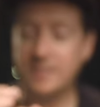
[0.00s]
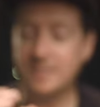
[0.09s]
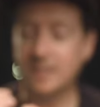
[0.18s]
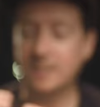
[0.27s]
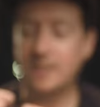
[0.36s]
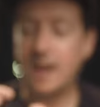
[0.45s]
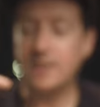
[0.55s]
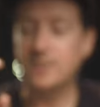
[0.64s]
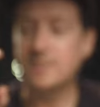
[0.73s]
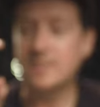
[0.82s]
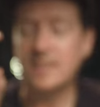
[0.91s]
this little guy
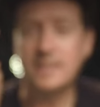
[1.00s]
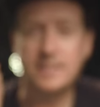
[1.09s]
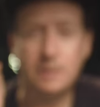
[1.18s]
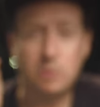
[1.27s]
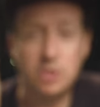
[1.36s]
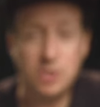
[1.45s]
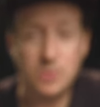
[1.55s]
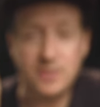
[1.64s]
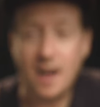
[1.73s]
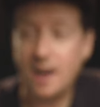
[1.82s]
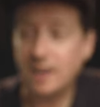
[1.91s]
does is it
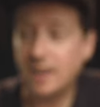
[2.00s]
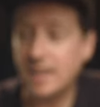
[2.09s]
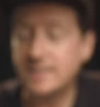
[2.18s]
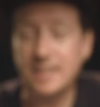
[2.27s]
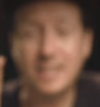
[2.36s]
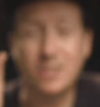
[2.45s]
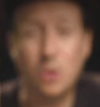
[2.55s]
reduces highlights,